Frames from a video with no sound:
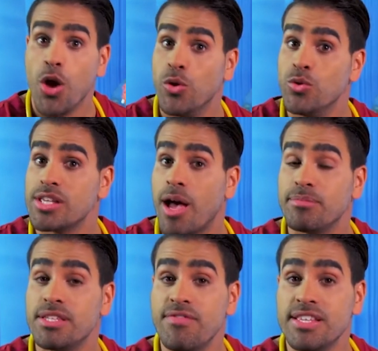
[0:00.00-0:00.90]
Who's
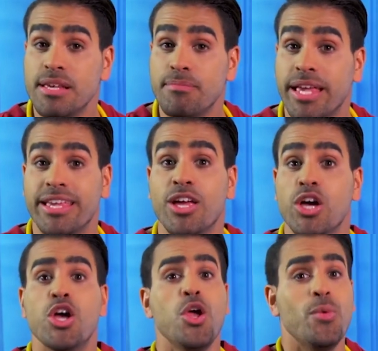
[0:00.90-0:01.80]
come to visit me?
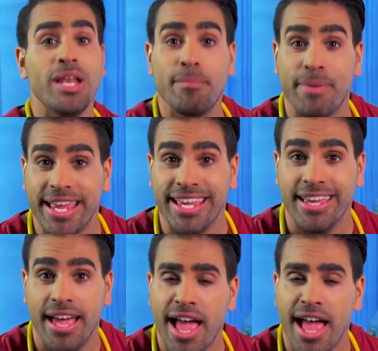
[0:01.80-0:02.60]
Who will it be?